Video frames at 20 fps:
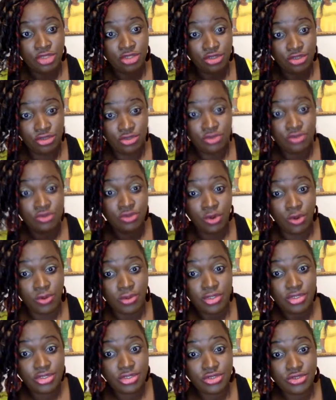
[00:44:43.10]
you know
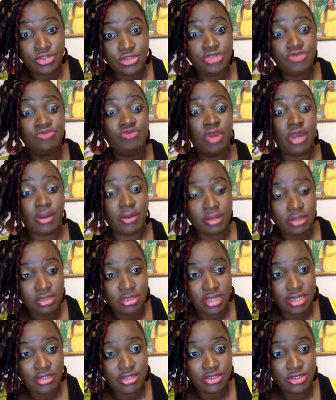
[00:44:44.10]
the truth, you
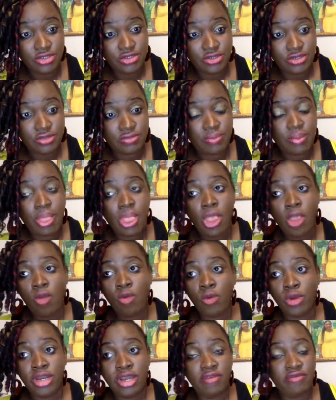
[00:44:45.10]
recognize the truth.
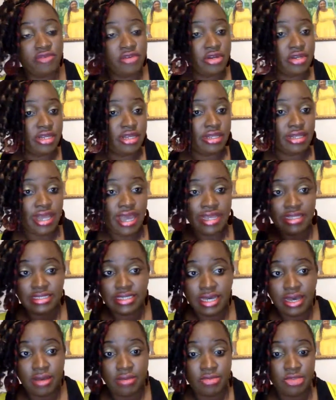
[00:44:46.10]
Whenever the lies
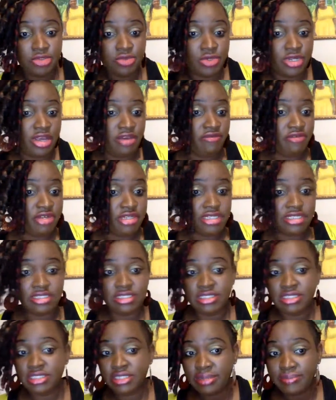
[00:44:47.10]
comes, whenever the
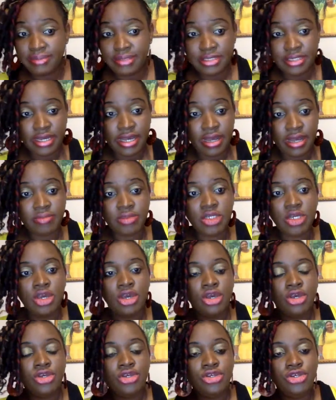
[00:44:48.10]
deception comes,
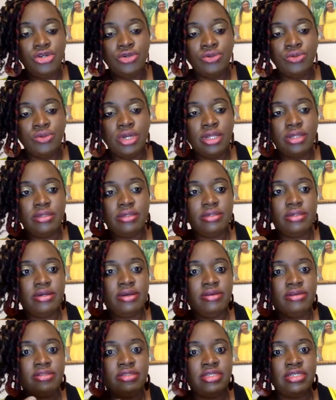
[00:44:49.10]
you will
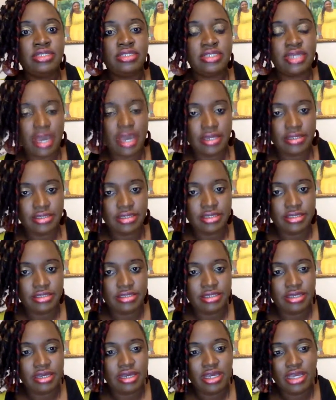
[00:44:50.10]
detect it.
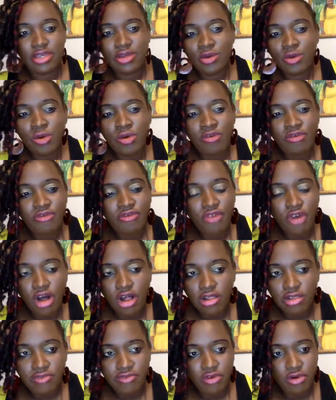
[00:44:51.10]
You won't
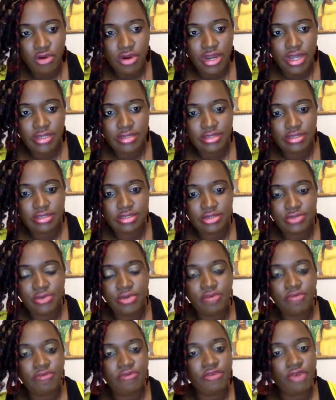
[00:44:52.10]
fall for it. You
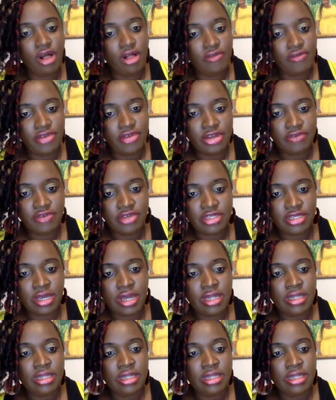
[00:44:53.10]
won't fall for the